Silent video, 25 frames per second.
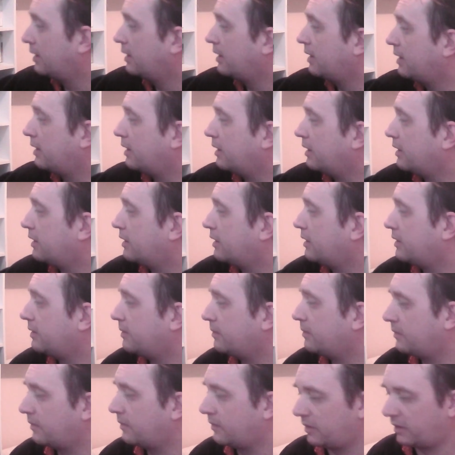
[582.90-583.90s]

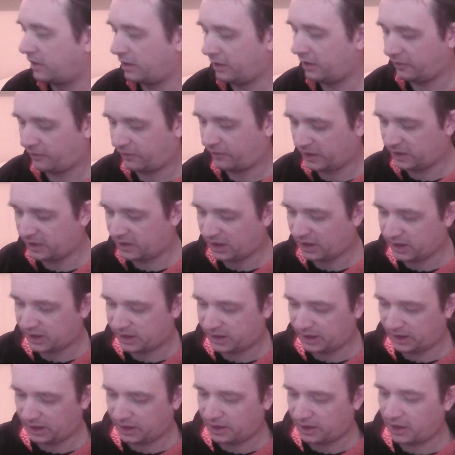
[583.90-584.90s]
The
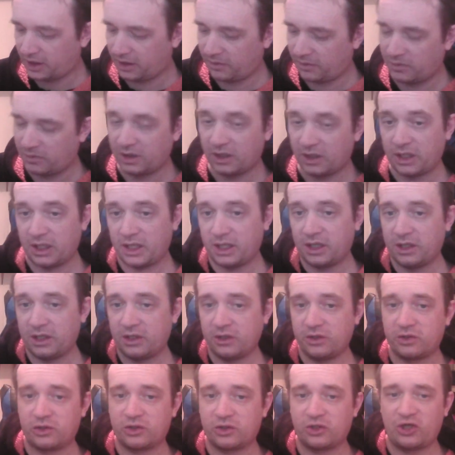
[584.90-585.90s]
fantastic game that
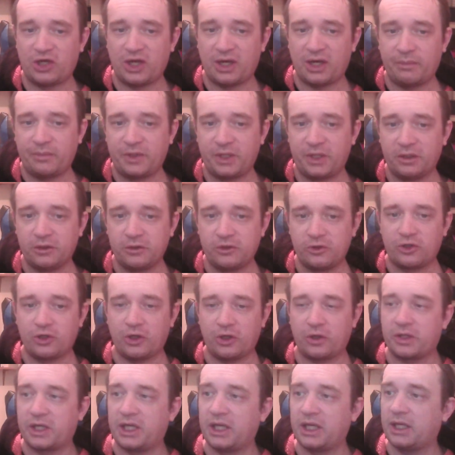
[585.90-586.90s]
is Champion
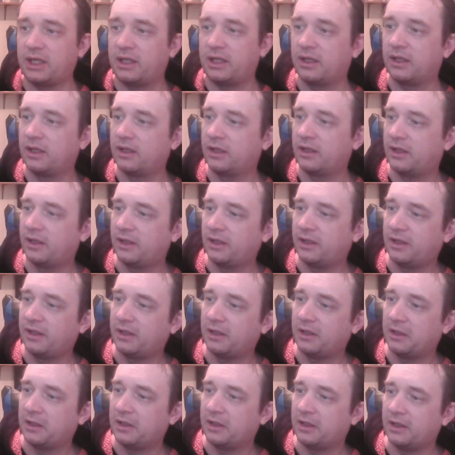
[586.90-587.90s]
Jockey,
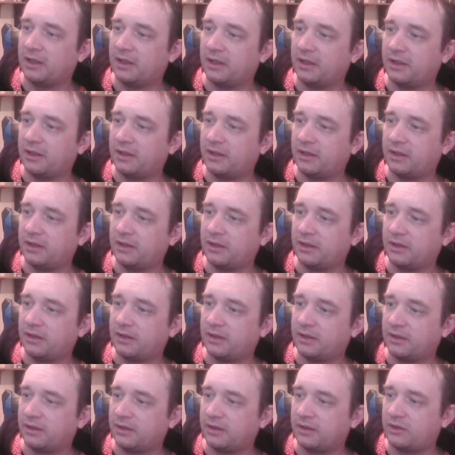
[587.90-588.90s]

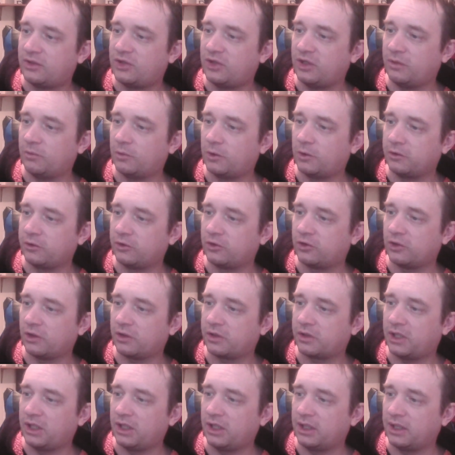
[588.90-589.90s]
G1
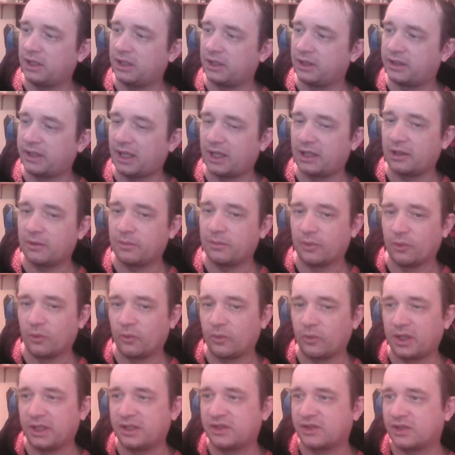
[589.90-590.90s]
Jockey, and Gallop
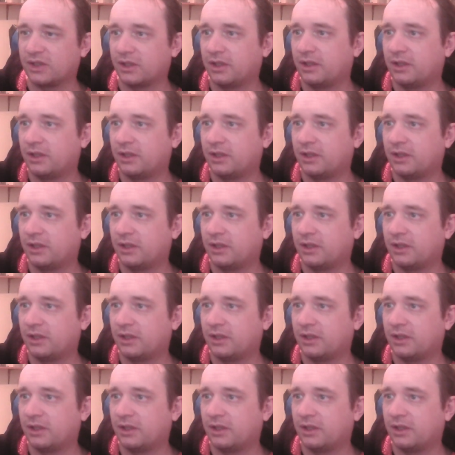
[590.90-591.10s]
Racer.